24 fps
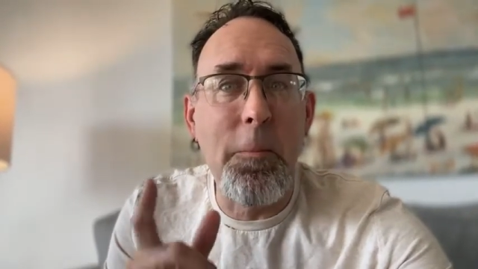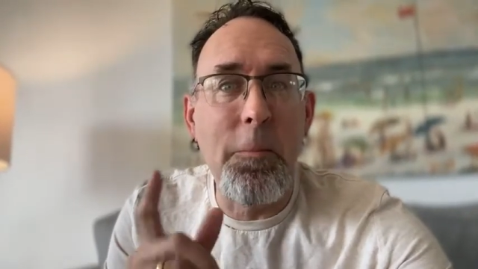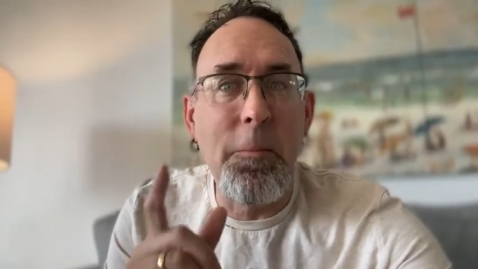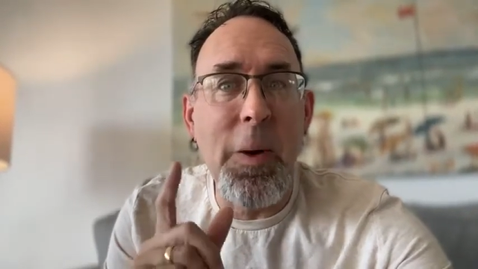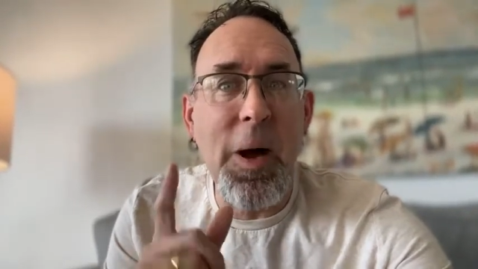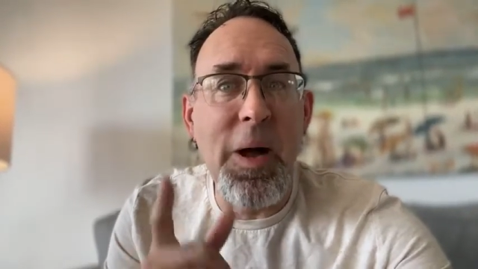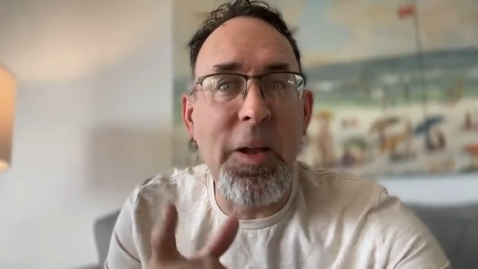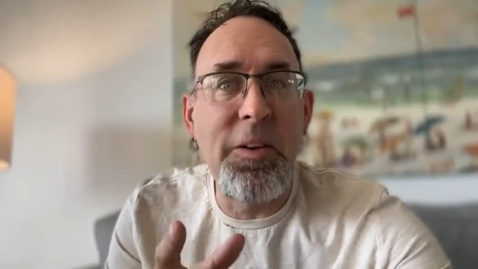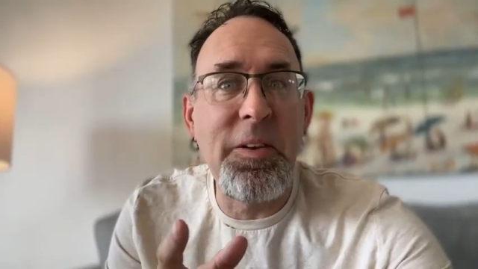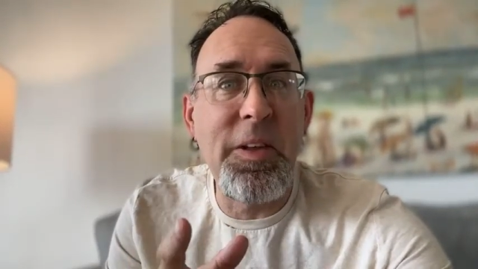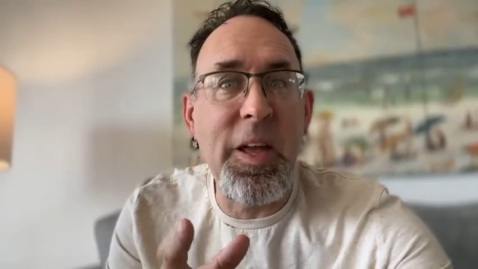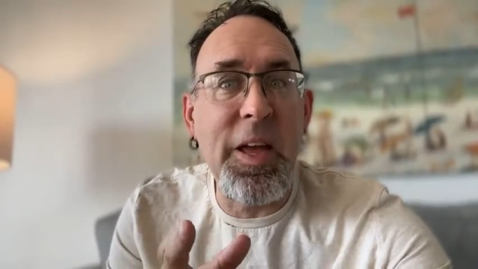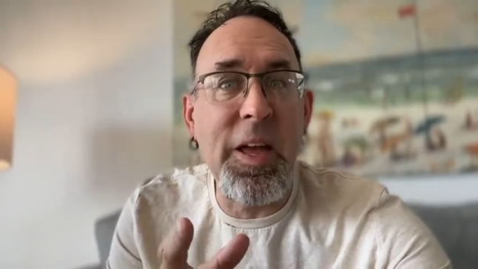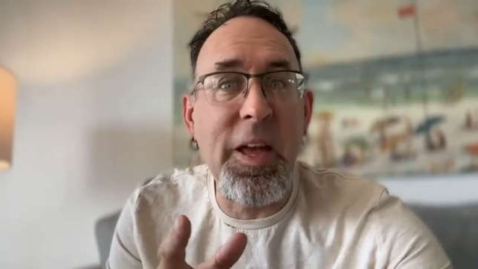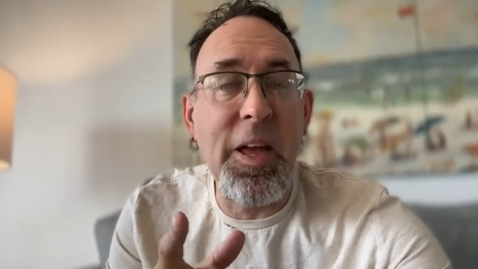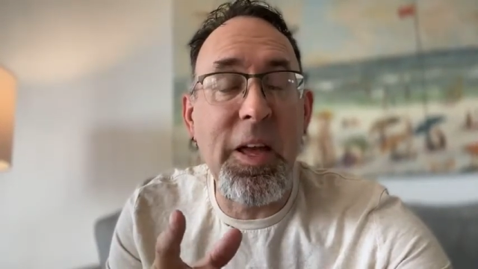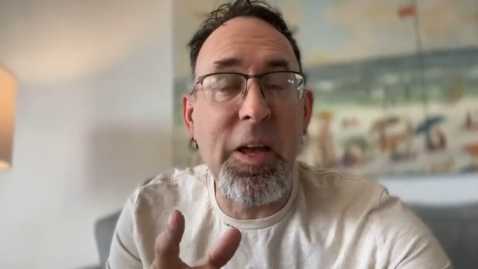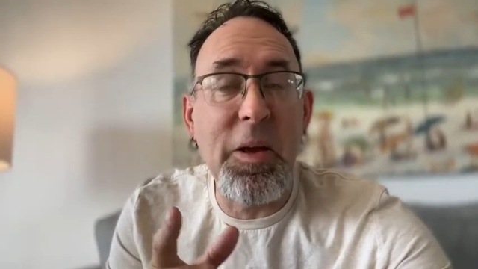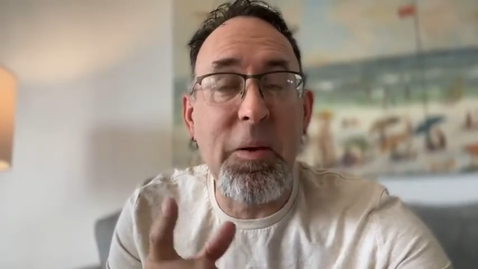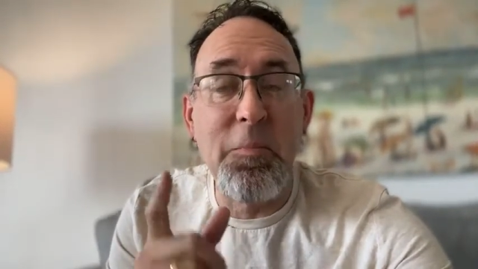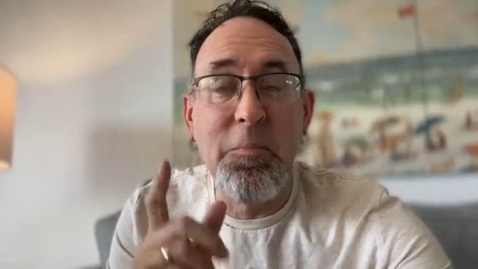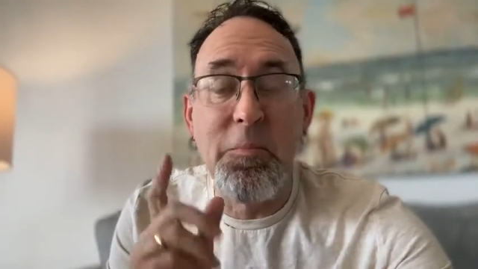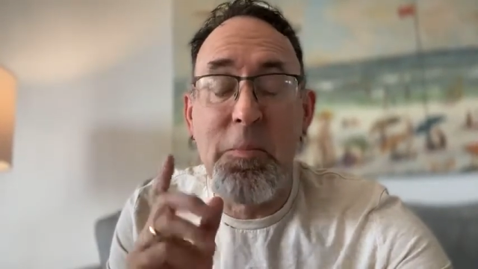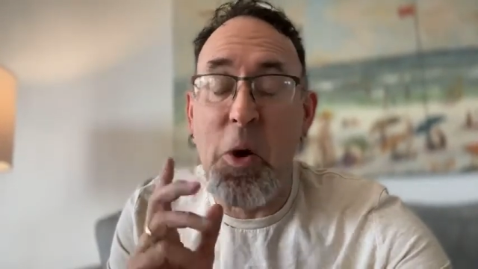
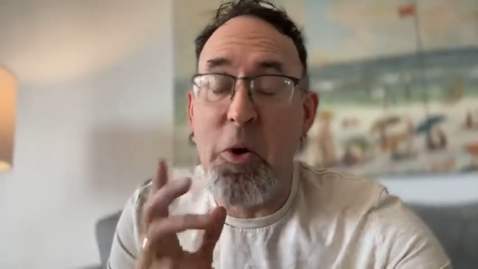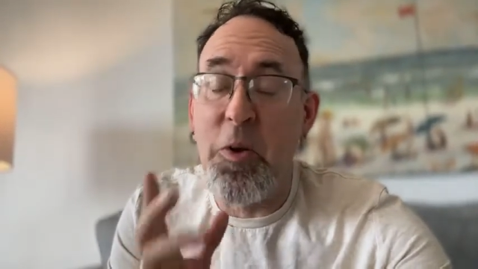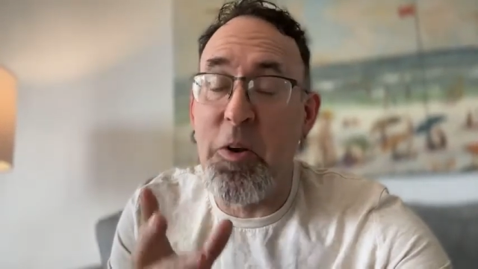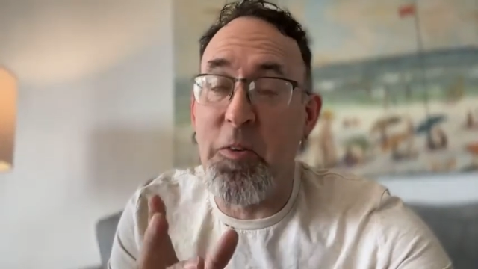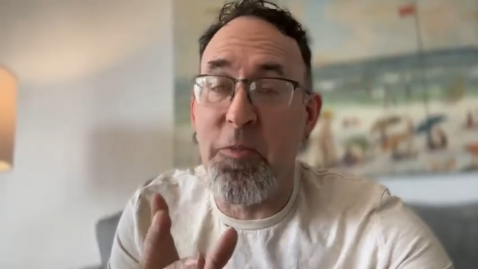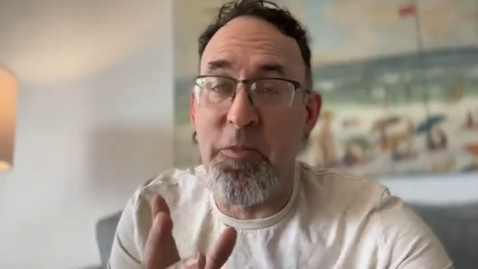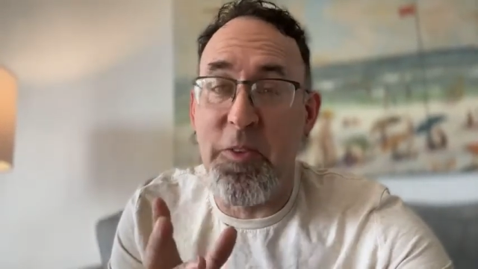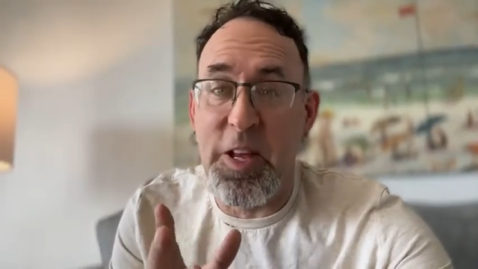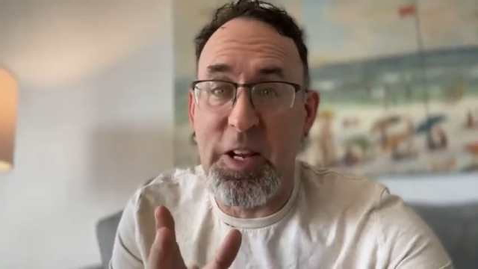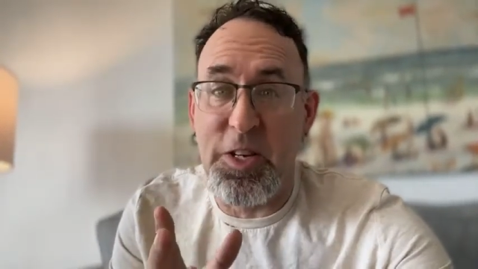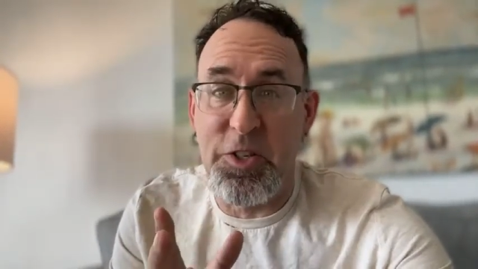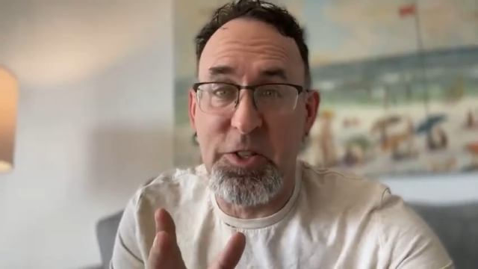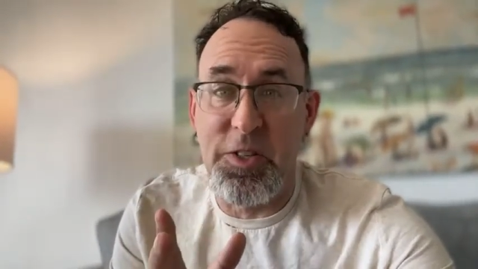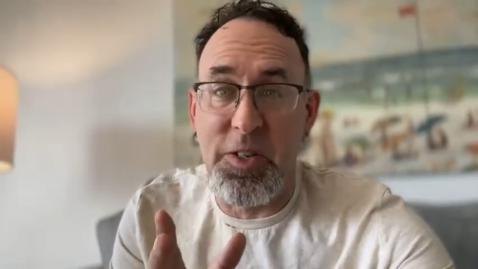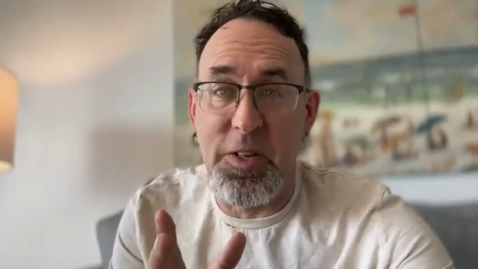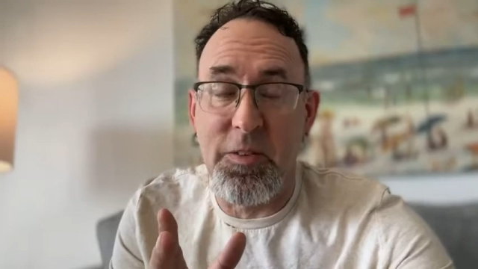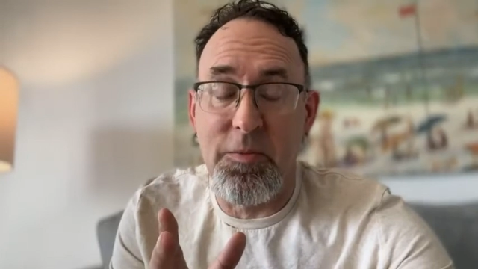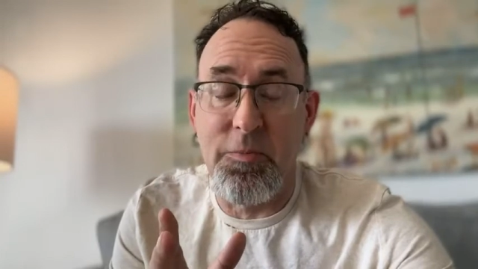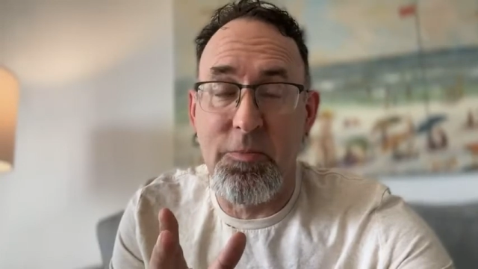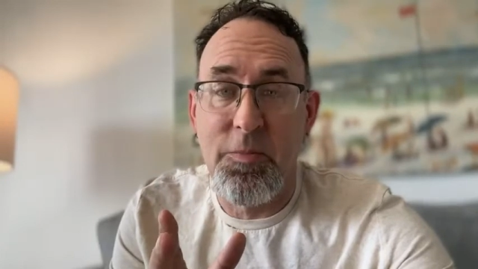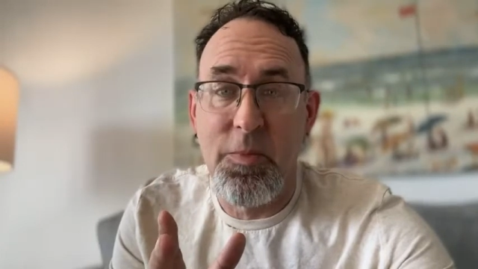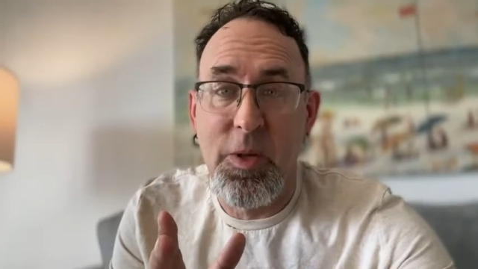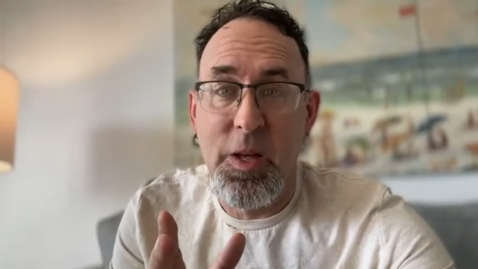Monday Motivation.